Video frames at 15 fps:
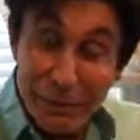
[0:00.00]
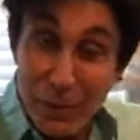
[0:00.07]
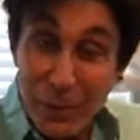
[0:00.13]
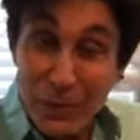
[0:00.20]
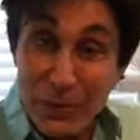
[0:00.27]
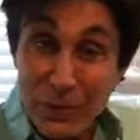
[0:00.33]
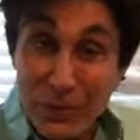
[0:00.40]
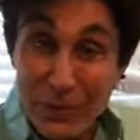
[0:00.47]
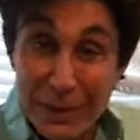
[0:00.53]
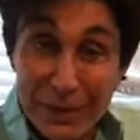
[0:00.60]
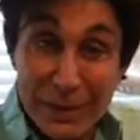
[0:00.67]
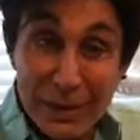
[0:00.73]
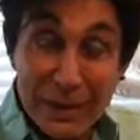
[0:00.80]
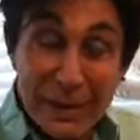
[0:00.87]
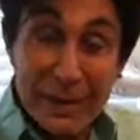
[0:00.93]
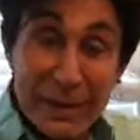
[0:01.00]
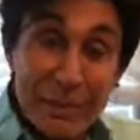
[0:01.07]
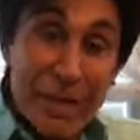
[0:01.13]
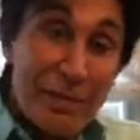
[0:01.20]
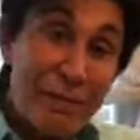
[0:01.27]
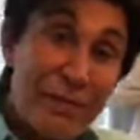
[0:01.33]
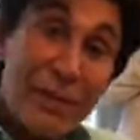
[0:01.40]
folks,
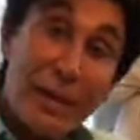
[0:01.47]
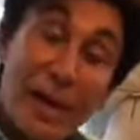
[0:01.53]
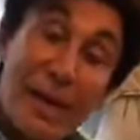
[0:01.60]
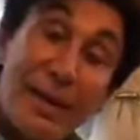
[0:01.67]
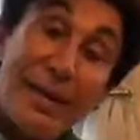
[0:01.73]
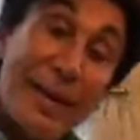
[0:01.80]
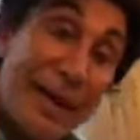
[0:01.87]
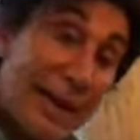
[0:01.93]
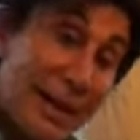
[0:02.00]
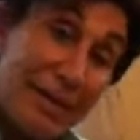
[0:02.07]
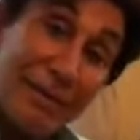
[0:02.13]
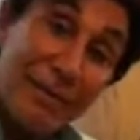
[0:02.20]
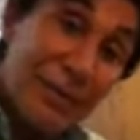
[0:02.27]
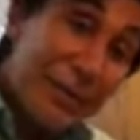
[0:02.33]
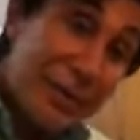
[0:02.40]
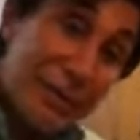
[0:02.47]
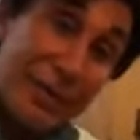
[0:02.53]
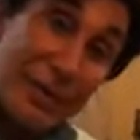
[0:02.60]
they feel unloved or you